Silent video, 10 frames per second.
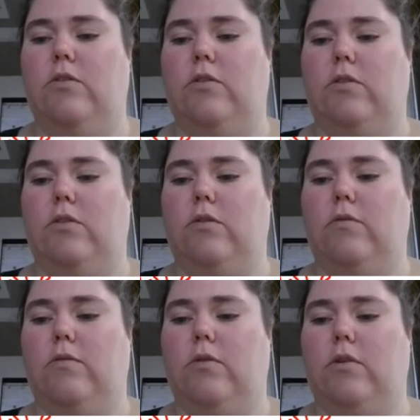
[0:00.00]
2
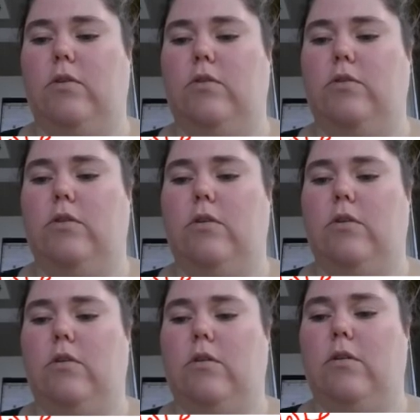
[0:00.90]
plus
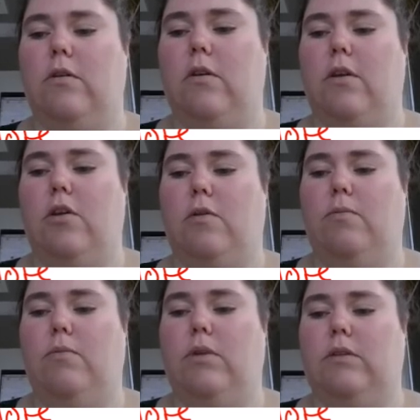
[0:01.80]
3 root 2,
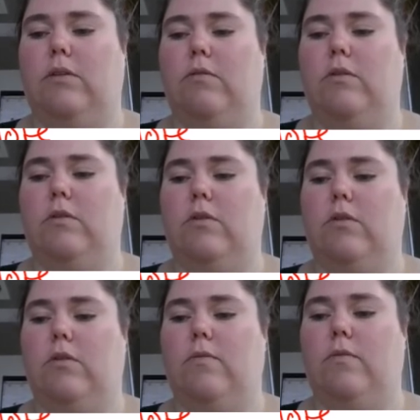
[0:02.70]
we can do that.
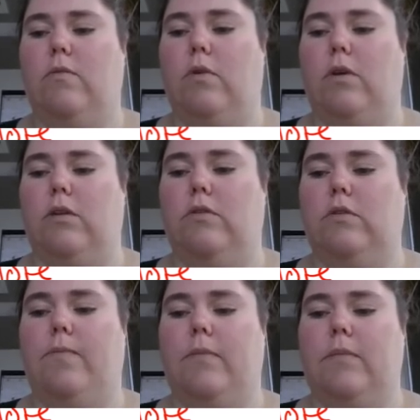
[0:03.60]
And that's 5 root
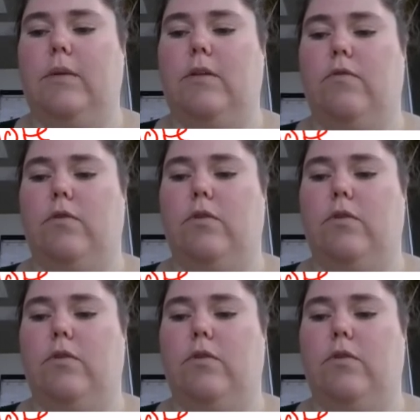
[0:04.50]
2s.